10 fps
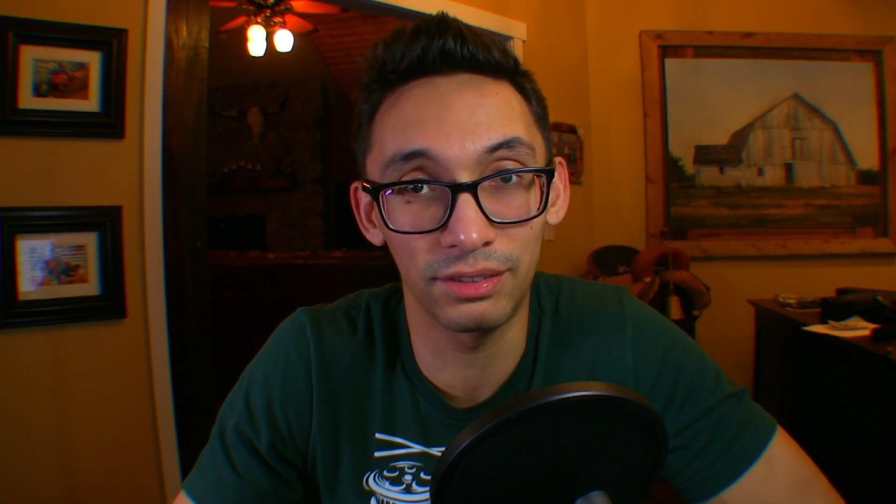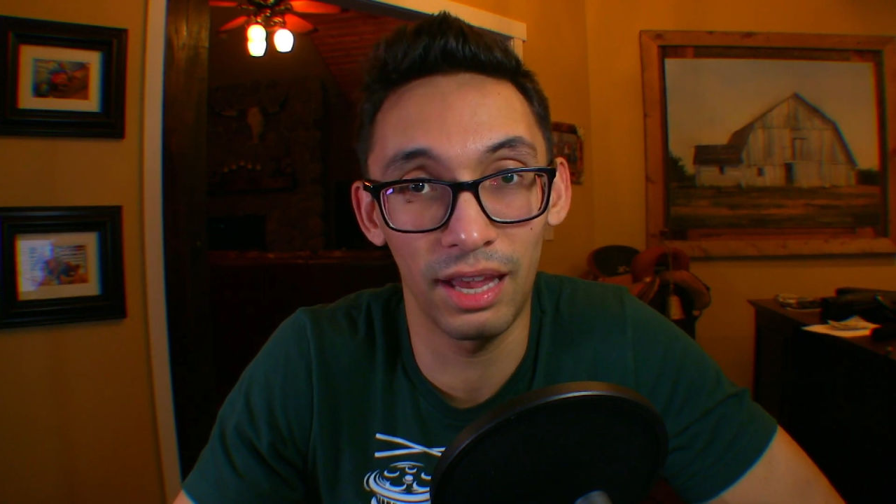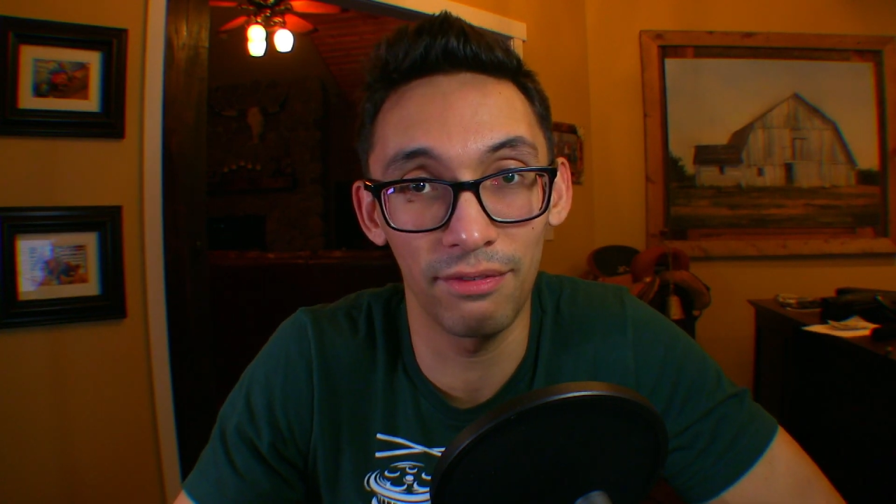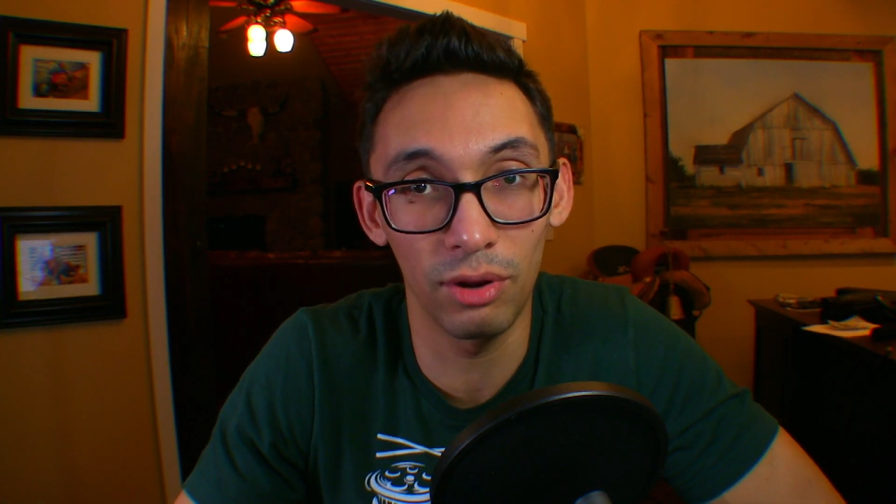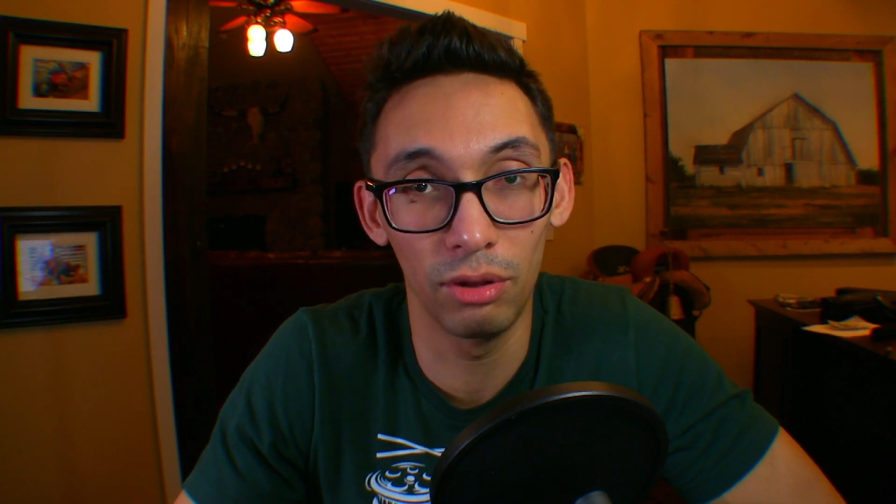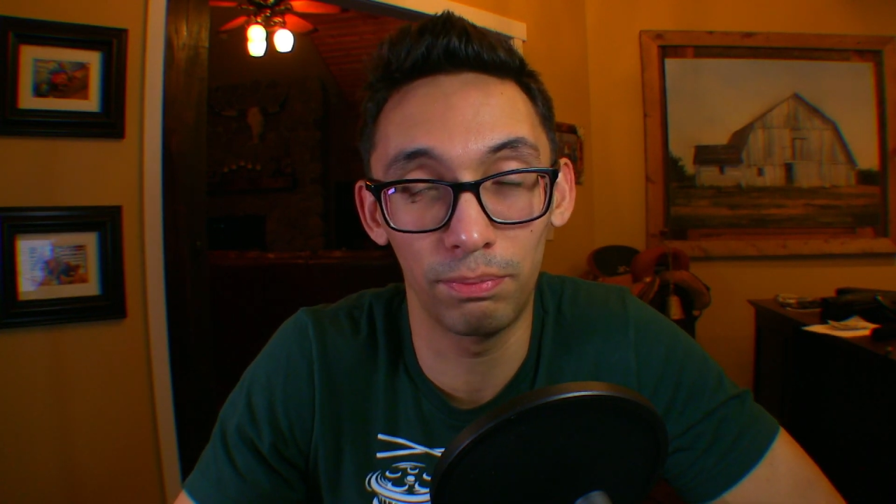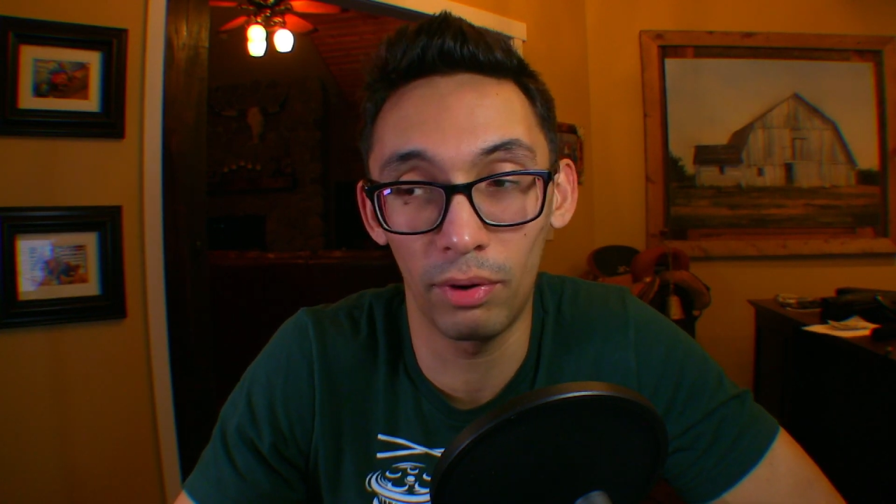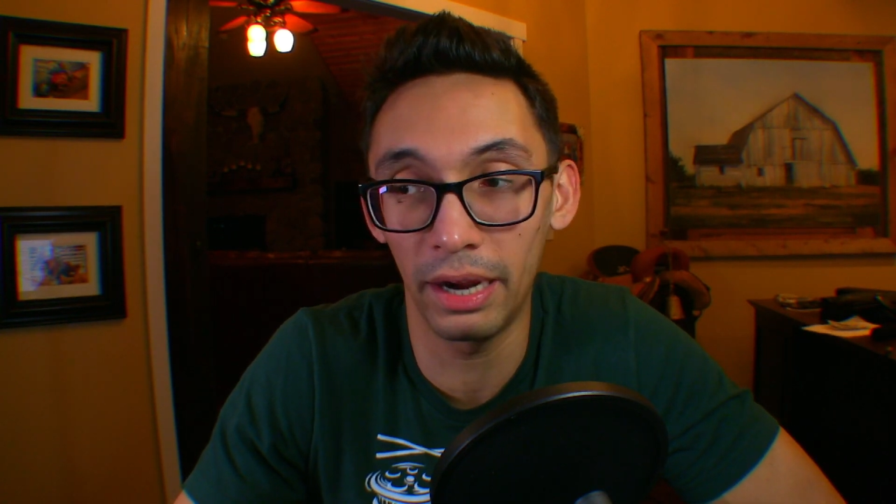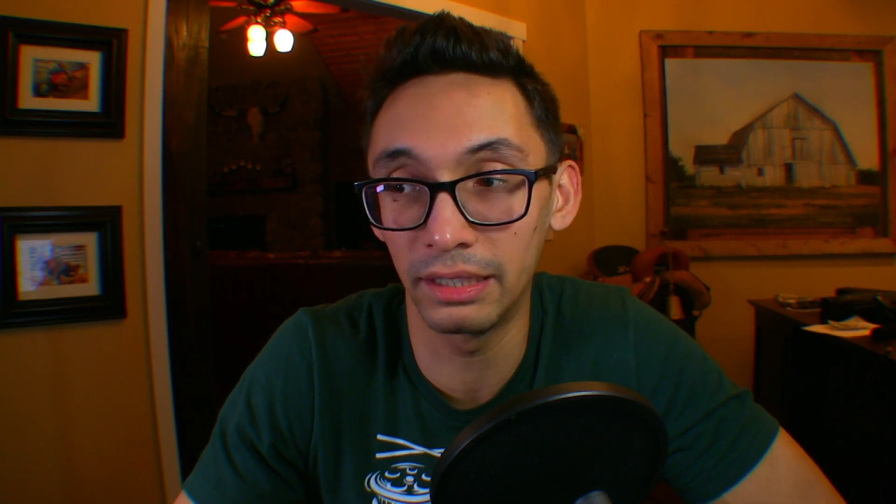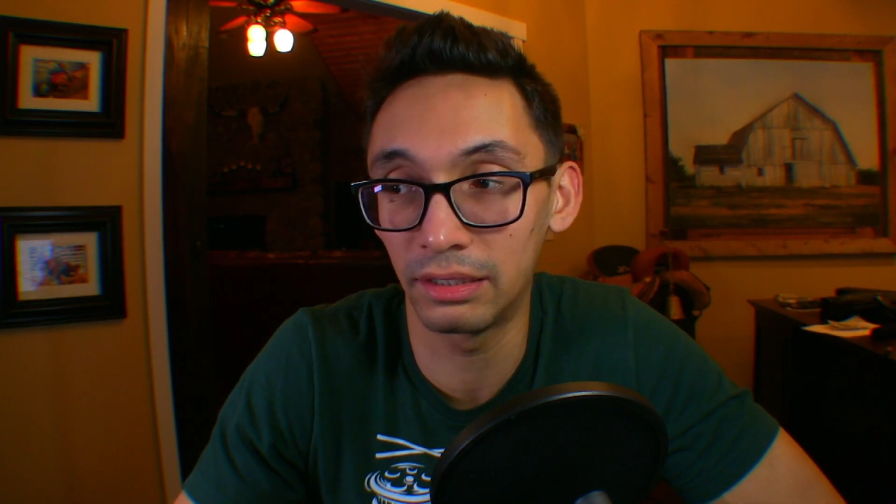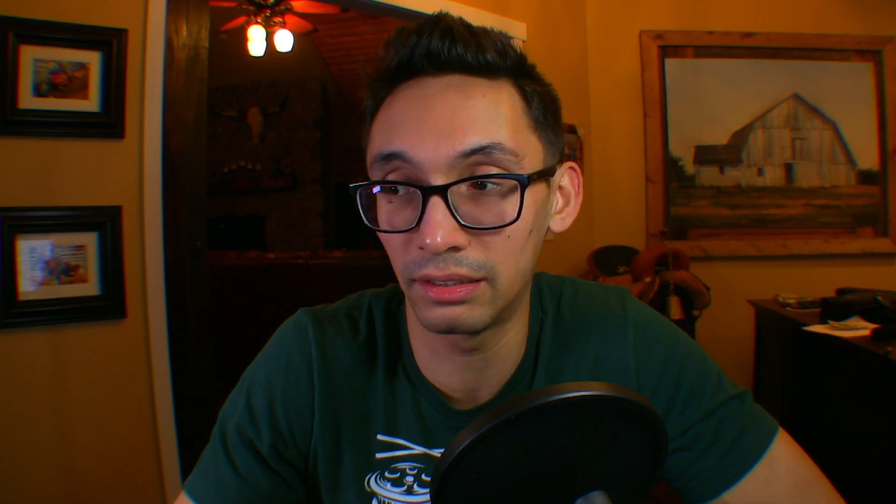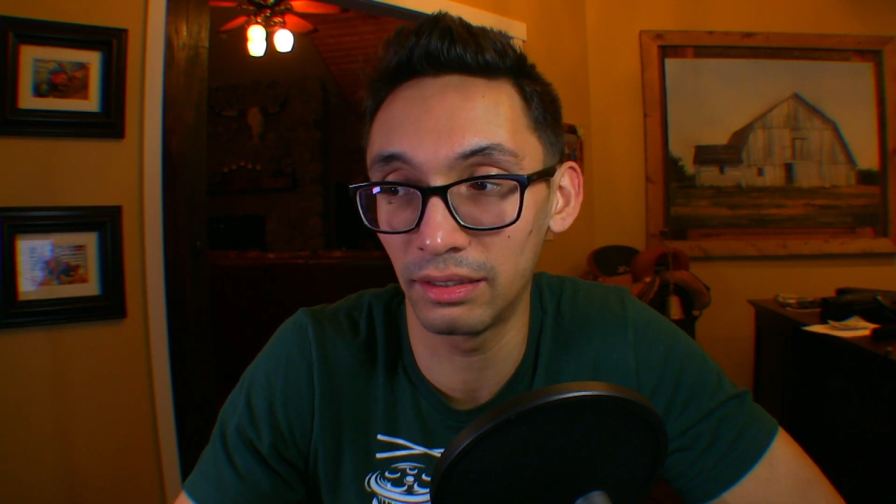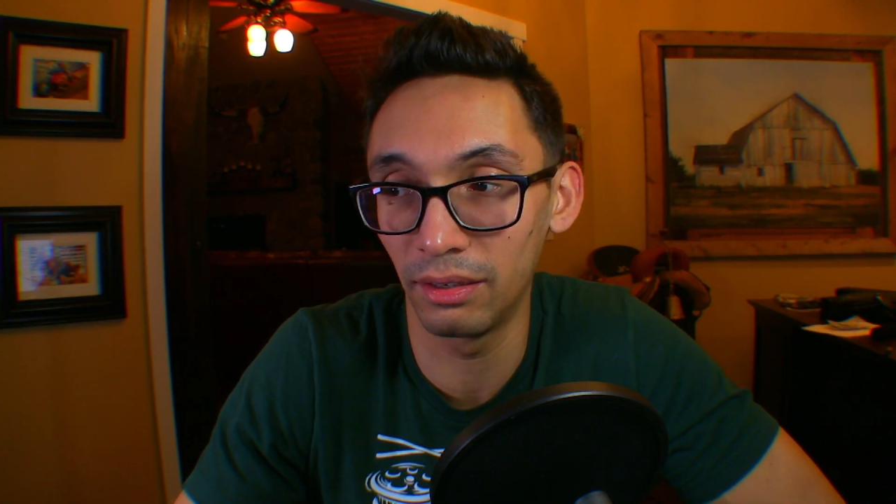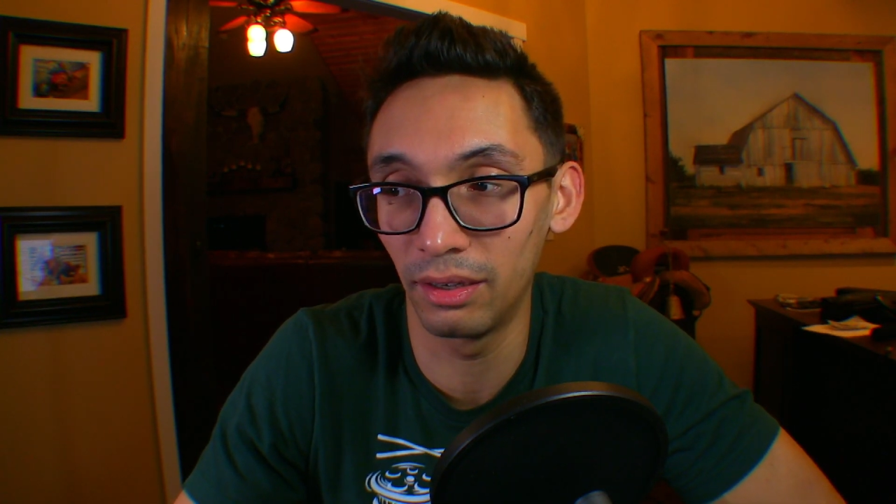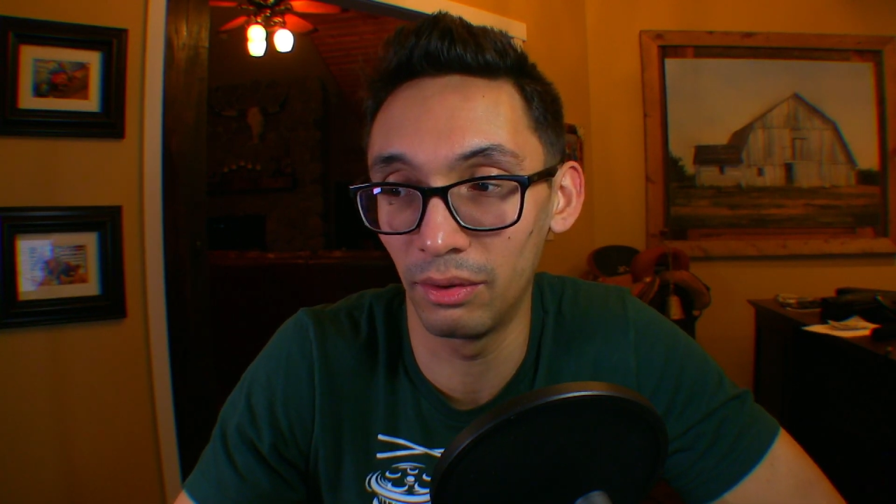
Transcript: Live Gold price.